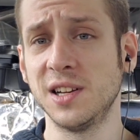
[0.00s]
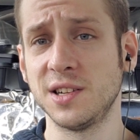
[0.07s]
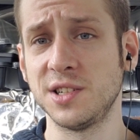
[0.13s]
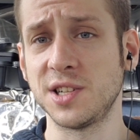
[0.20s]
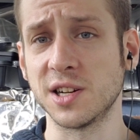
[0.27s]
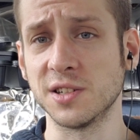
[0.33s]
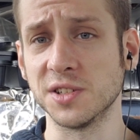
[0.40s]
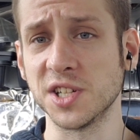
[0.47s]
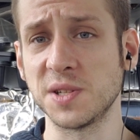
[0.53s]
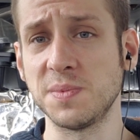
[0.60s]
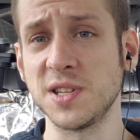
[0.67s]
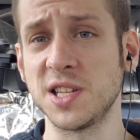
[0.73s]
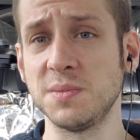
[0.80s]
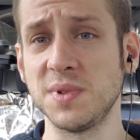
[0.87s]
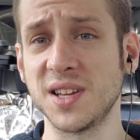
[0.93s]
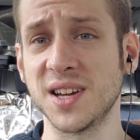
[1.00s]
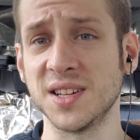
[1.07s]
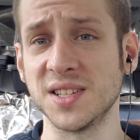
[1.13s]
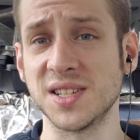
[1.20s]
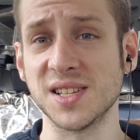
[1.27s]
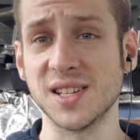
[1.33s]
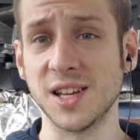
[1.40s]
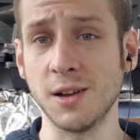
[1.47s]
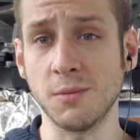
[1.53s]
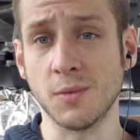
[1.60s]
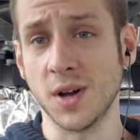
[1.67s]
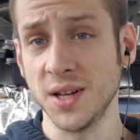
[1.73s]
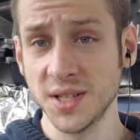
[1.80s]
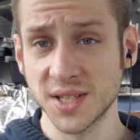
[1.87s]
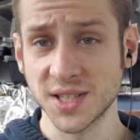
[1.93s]
generally speaking, because it
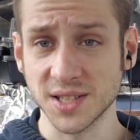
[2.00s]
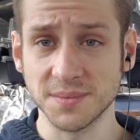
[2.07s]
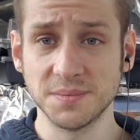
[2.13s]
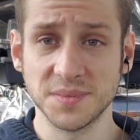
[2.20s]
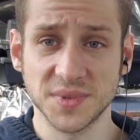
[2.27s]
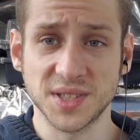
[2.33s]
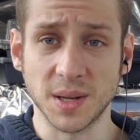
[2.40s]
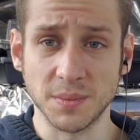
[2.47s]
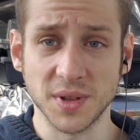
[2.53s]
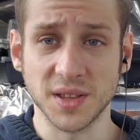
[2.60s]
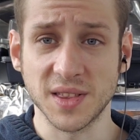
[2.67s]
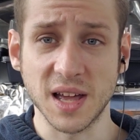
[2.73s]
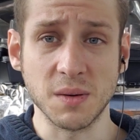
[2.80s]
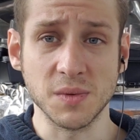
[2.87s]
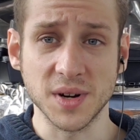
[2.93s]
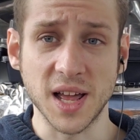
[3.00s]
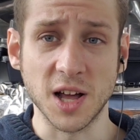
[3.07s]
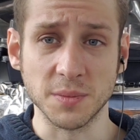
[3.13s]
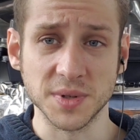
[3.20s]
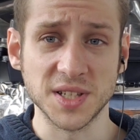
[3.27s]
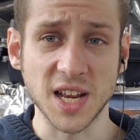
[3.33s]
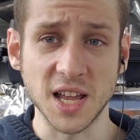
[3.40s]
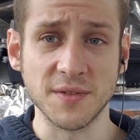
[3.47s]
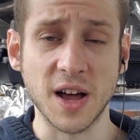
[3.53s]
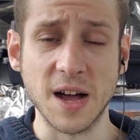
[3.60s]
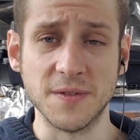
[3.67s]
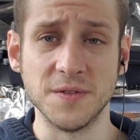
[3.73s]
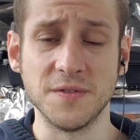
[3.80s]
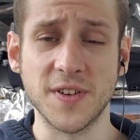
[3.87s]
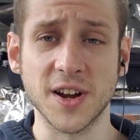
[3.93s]
was something that would help stave
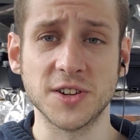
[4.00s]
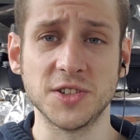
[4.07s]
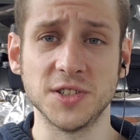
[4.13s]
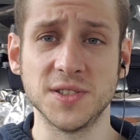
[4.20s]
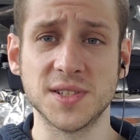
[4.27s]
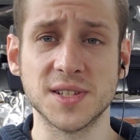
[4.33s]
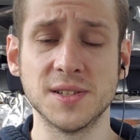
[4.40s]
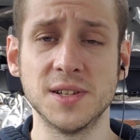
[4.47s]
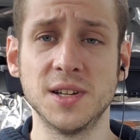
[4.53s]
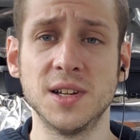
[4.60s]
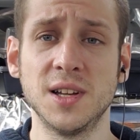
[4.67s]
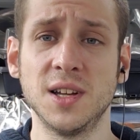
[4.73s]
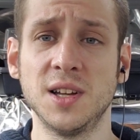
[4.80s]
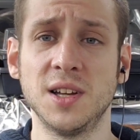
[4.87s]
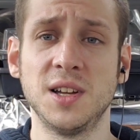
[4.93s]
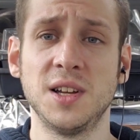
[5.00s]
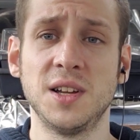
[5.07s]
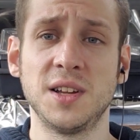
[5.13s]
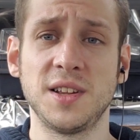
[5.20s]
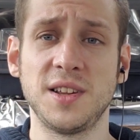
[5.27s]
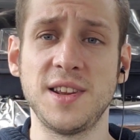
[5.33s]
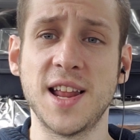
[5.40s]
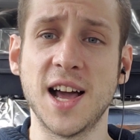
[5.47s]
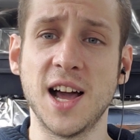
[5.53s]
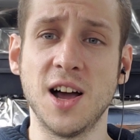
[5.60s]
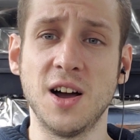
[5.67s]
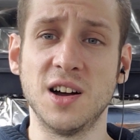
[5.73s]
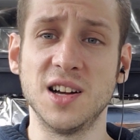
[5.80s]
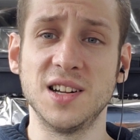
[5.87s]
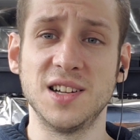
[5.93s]
off infections.
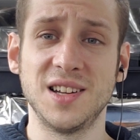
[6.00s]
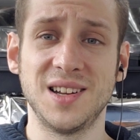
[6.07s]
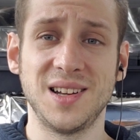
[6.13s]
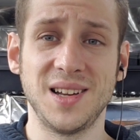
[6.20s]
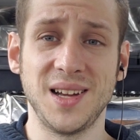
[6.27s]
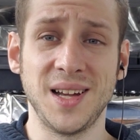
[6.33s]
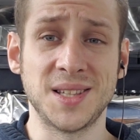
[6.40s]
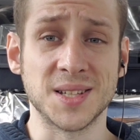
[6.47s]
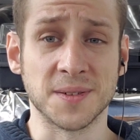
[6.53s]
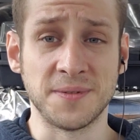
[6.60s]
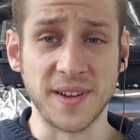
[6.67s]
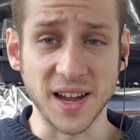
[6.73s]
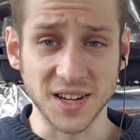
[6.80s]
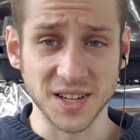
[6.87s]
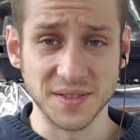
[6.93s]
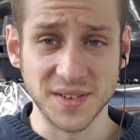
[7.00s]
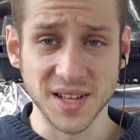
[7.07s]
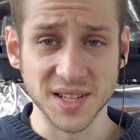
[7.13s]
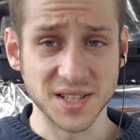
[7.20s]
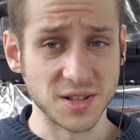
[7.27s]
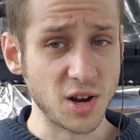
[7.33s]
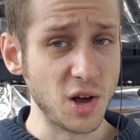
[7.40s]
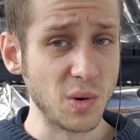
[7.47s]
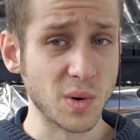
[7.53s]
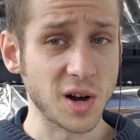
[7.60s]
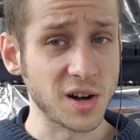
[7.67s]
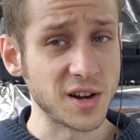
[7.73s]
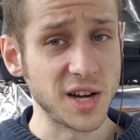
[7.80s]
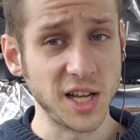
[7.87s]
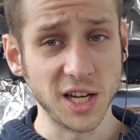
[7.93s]
Now, its effectiveness
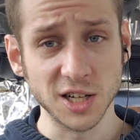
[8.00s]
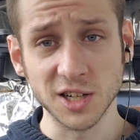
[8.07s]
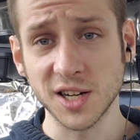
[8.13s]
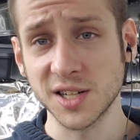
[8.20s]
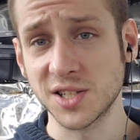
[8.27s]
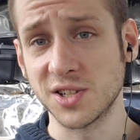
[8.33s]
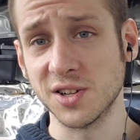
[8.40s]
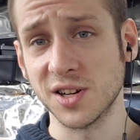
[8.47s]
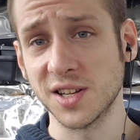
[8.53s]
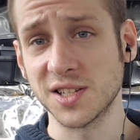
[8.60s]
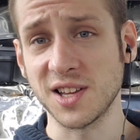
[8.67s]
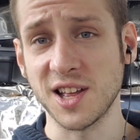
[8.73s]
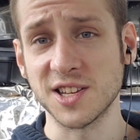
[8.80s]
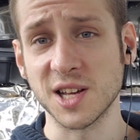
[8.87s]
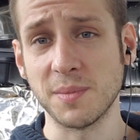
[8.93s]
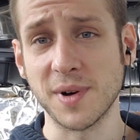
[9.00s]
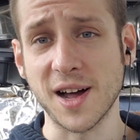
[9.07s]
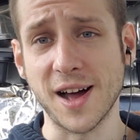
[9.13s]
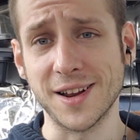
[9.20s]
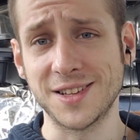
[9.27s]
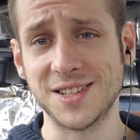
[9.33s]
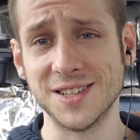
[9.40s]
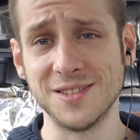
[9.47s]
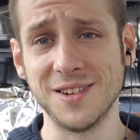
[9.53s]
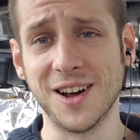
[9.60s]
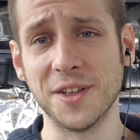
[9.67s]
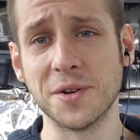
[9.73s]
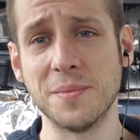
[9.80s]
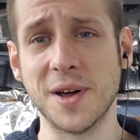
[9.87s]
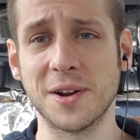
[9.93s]
nowhere near as good as antibiotics and
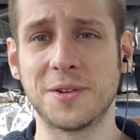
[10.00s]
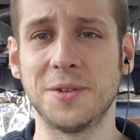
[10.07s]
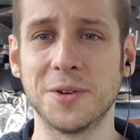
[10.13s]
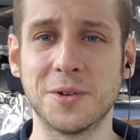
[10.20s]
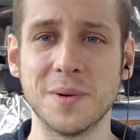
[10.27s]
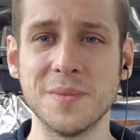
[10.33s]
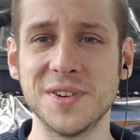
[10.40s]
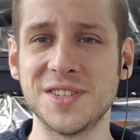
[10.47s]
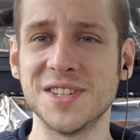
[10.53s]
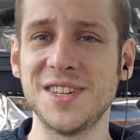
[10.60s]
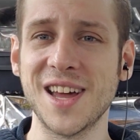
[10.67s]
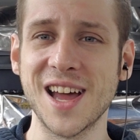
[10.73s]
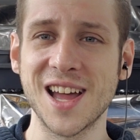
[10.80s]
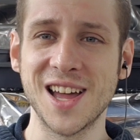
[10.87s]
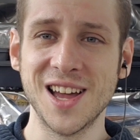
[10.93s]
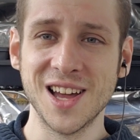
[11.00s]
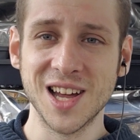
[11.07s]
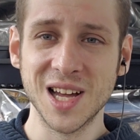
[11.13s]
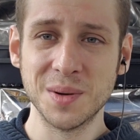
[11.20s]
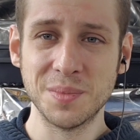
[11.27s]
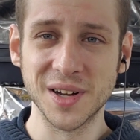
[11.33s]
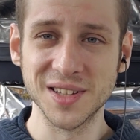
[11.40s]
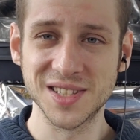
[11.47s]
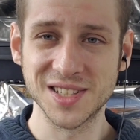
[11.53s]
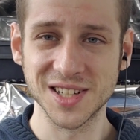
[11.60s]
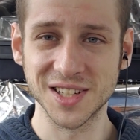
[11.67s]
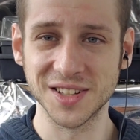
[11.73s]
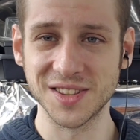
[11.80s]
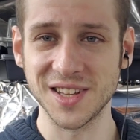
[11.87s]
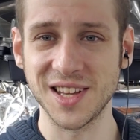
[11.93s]
other medical equipment today, but
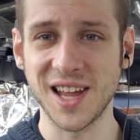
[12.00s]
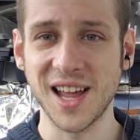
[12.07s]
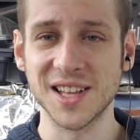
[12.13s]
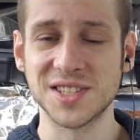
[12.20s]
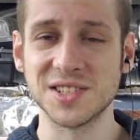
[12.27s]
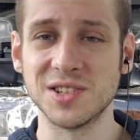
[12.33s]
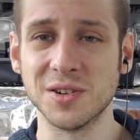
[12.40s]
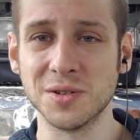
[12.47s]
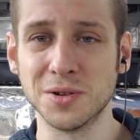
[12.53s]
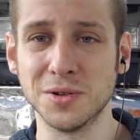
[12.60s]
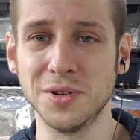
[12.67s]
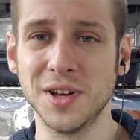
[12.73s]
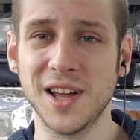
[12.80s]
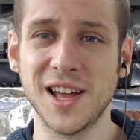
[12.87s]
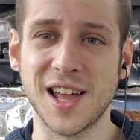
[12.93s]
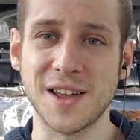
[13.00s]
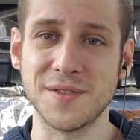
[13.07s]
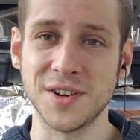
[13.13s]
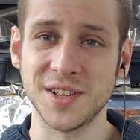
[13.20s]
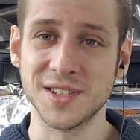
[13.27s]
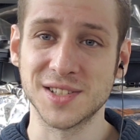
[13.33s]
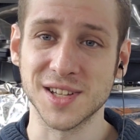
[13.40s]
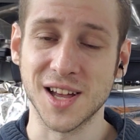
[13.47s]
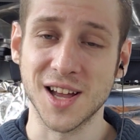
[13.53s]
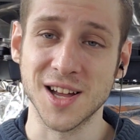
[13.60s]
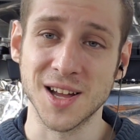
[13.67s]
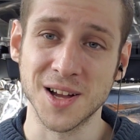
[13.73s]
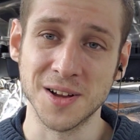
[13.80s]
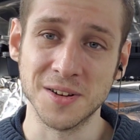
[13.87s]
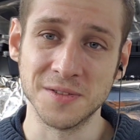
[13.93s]
still the anecdotal evidence
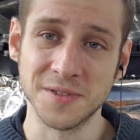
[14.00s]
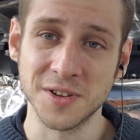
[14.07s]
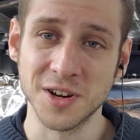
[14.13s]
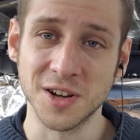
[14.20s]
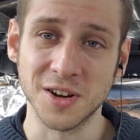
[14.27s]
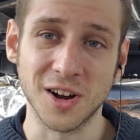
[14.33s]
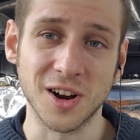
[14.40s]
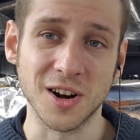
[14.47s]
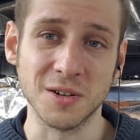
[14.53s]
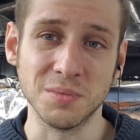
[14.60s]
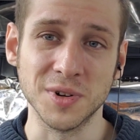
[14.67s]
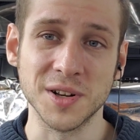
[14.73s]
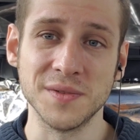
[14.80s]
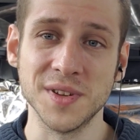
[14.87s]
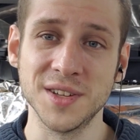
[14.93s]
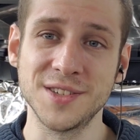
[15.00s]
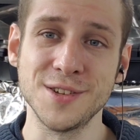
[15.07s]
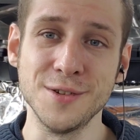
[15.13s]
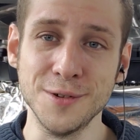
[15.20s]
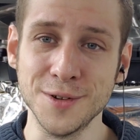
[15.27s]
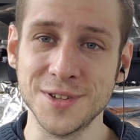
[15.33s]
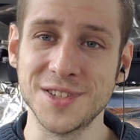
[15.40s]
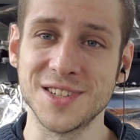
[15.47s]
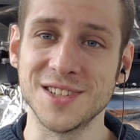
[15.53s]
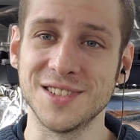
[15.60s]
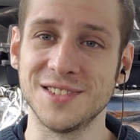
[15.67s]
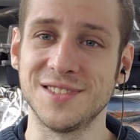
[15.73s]
of our previous use